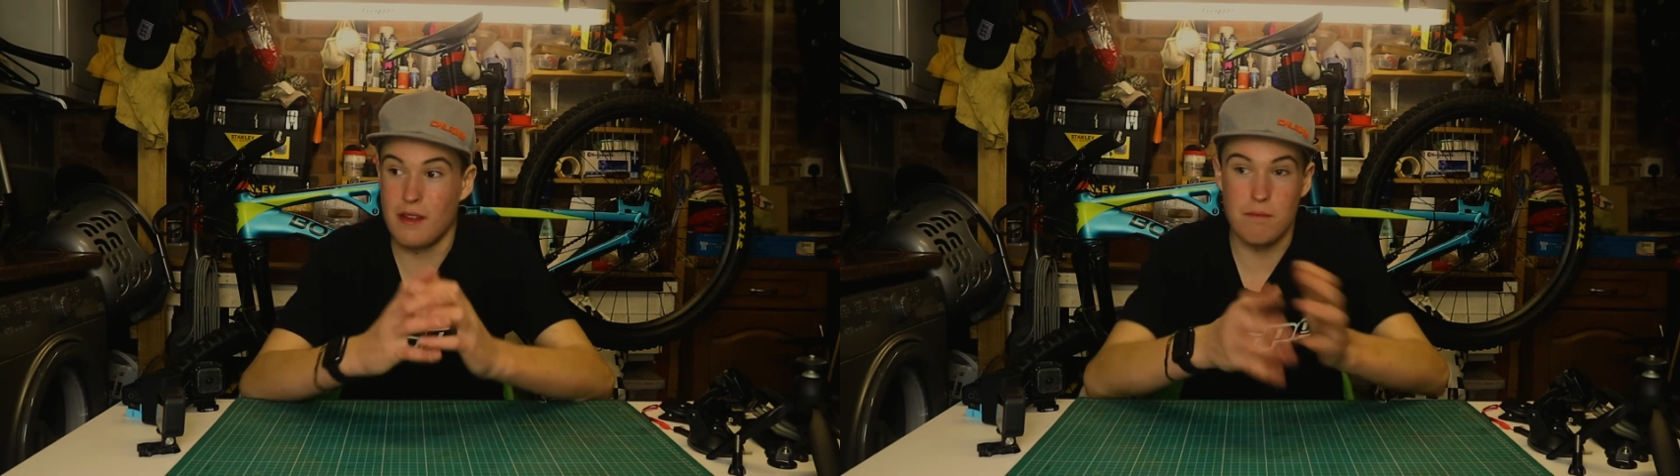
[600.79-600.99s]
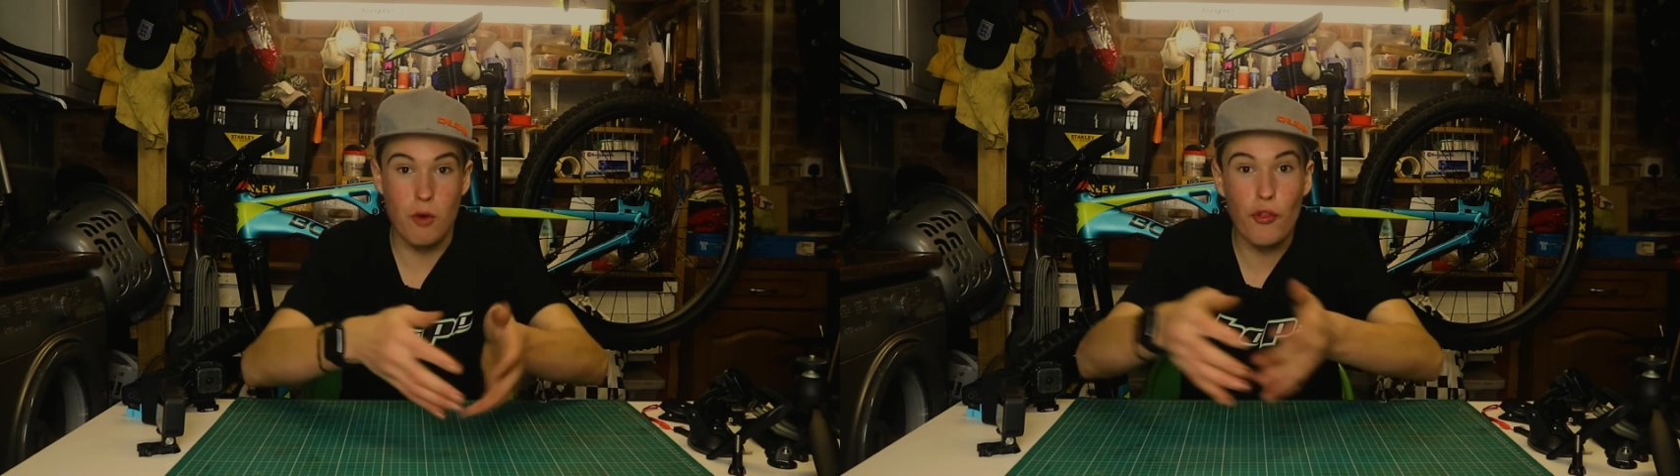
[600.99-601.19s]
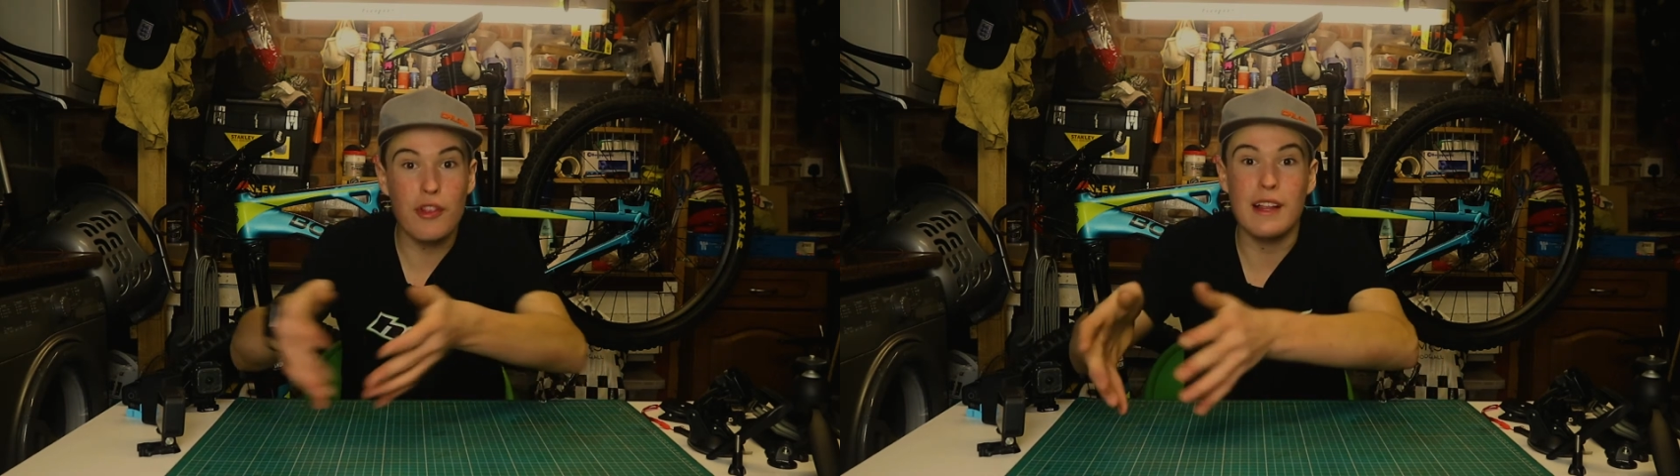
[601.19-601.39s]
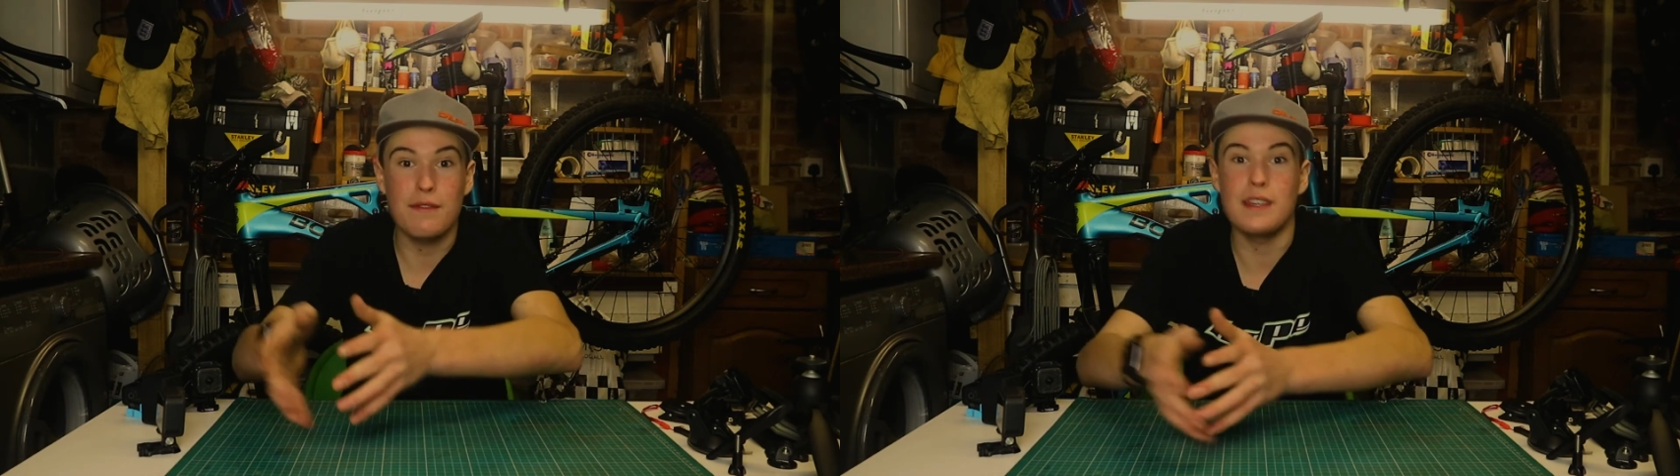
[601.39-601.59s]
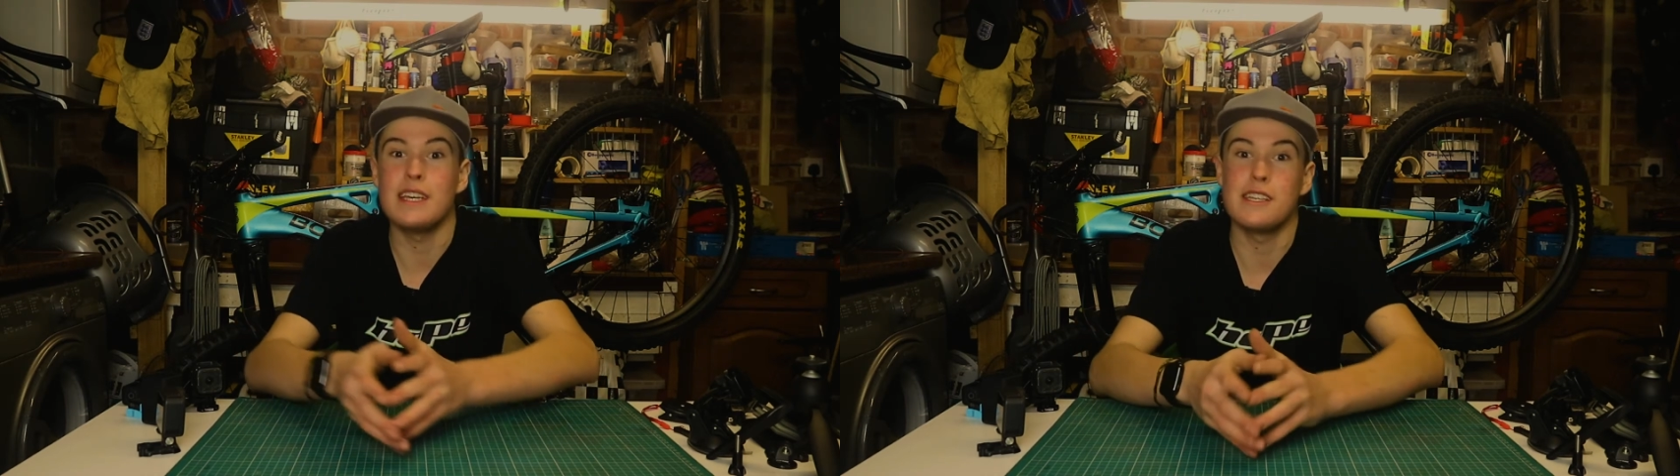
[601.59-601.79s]
monthly
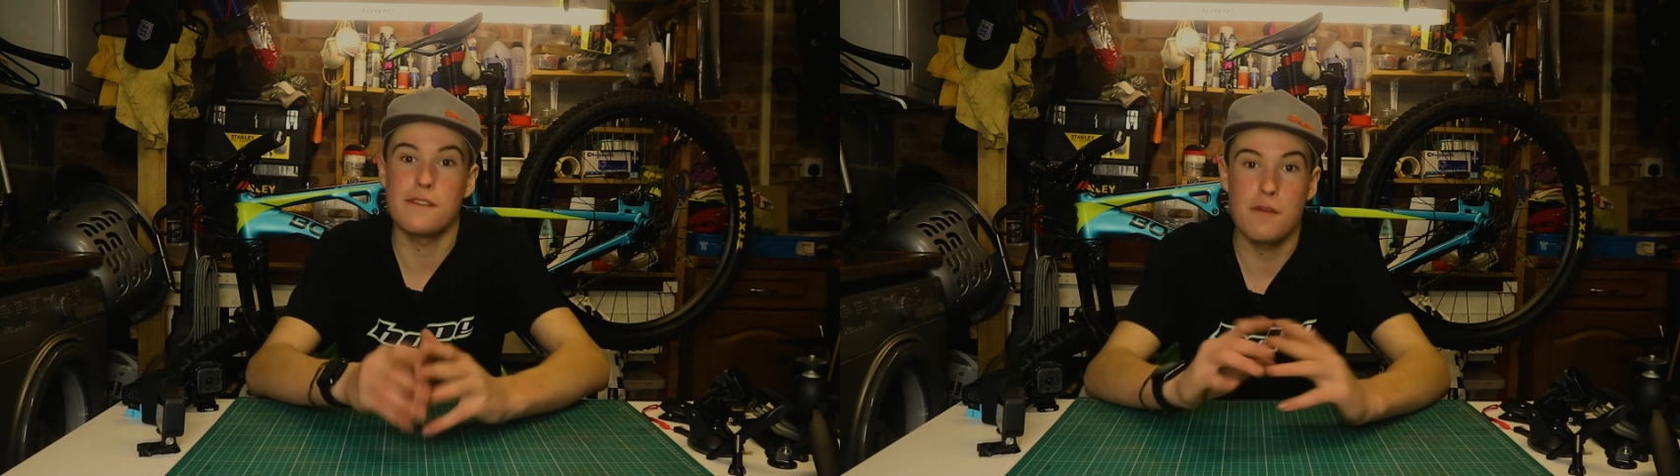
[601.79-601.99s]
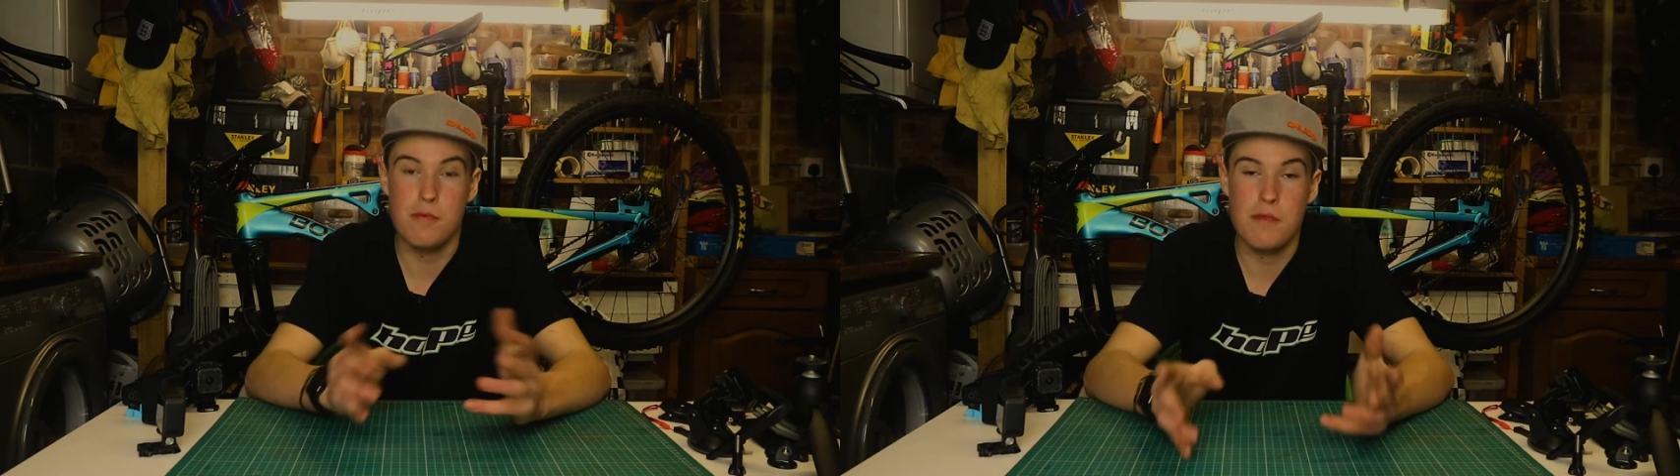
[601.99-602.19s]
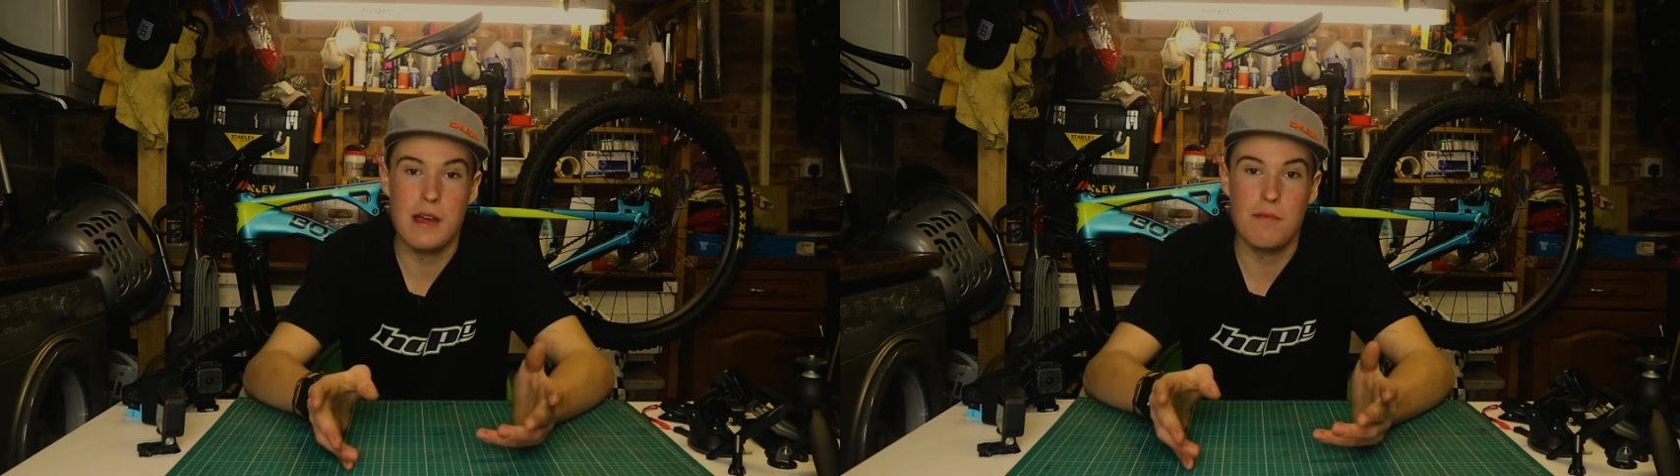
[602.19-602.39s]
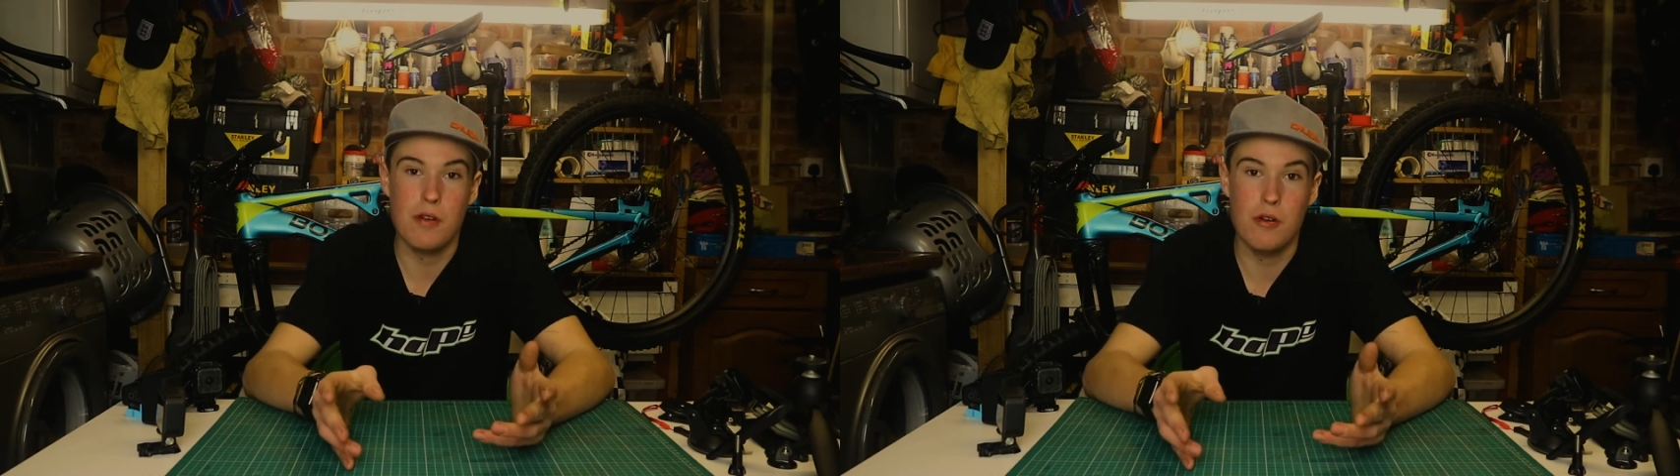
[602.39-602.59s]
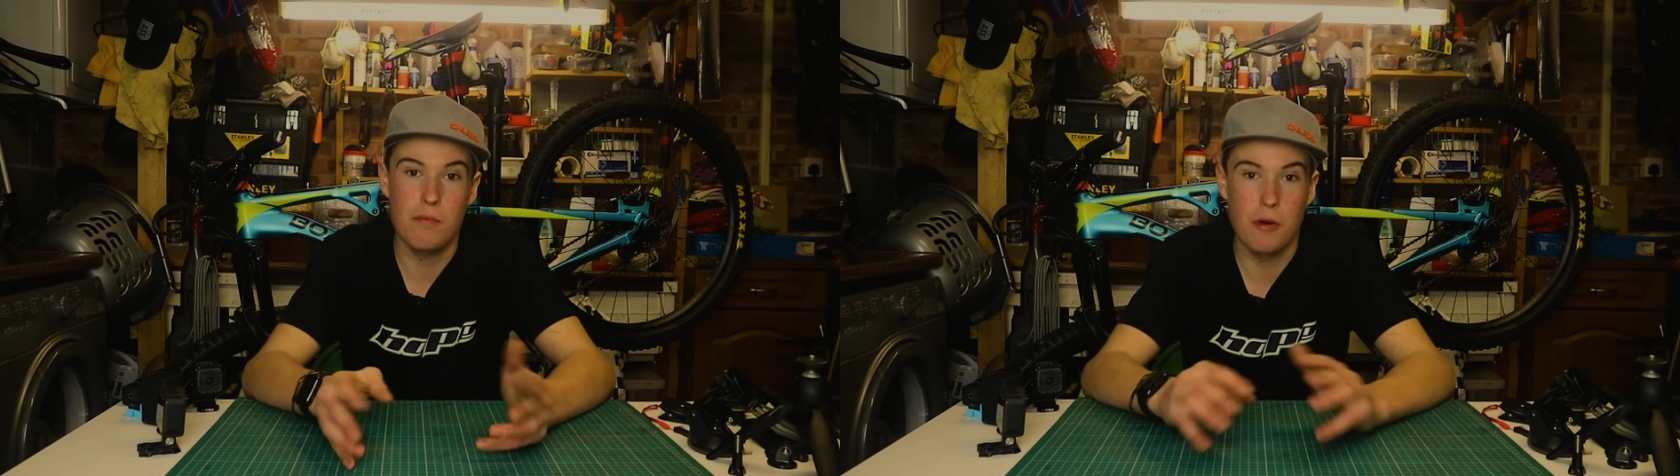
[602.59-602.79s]
fees for Premiere
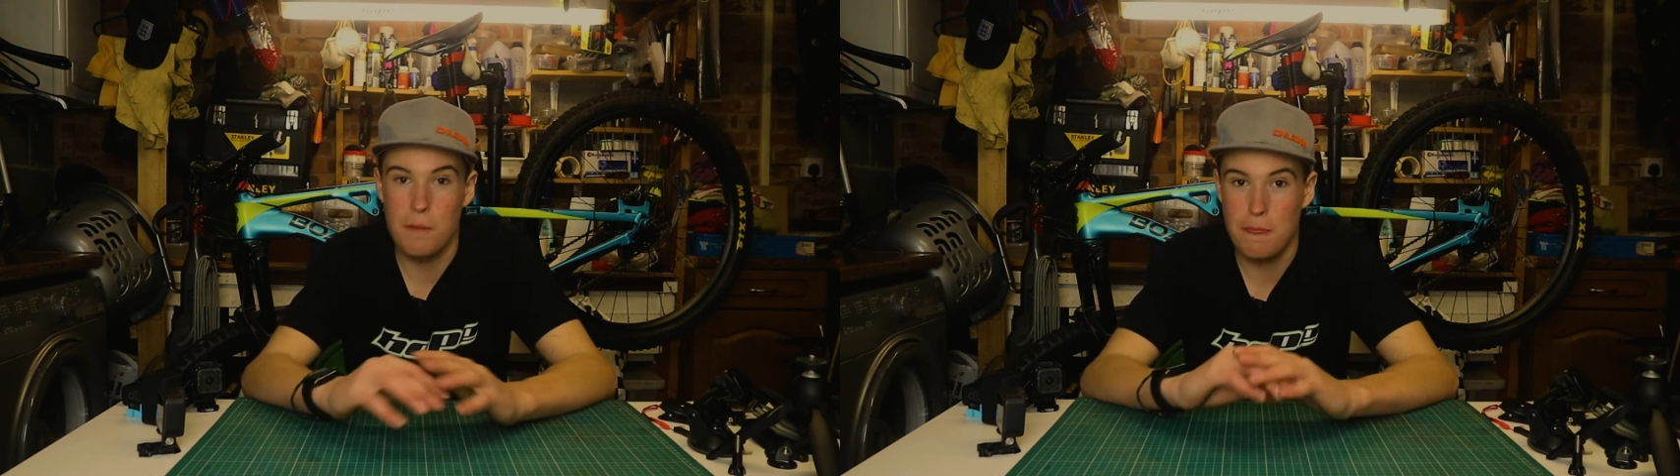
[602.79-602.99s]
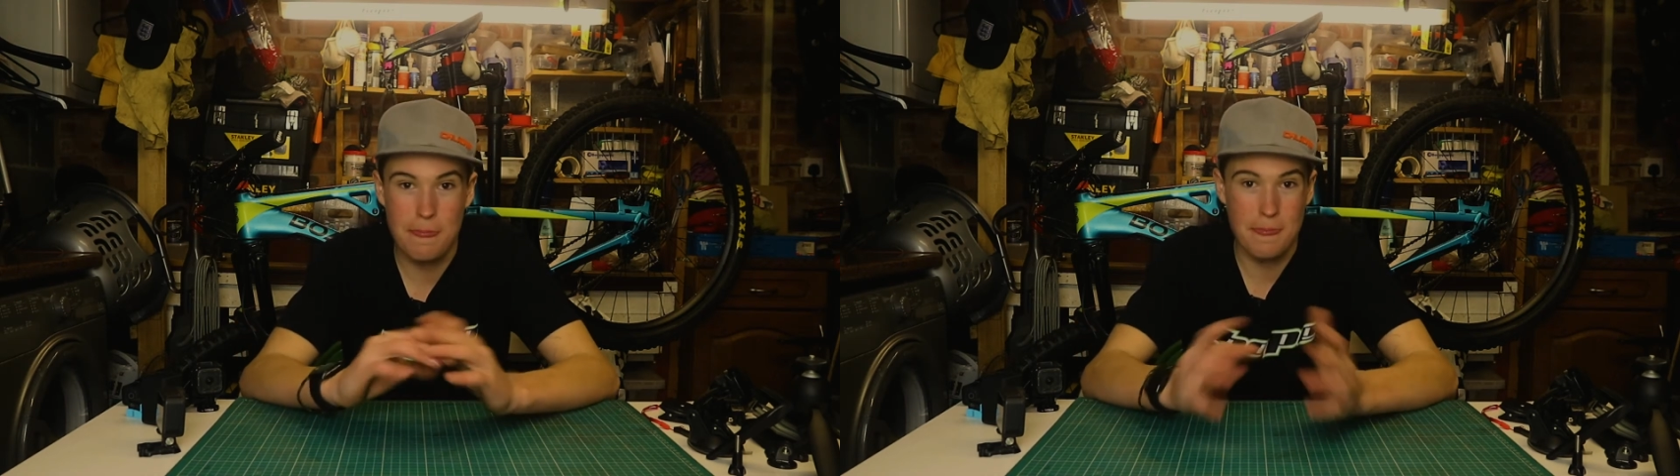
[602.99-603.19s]
Pro, but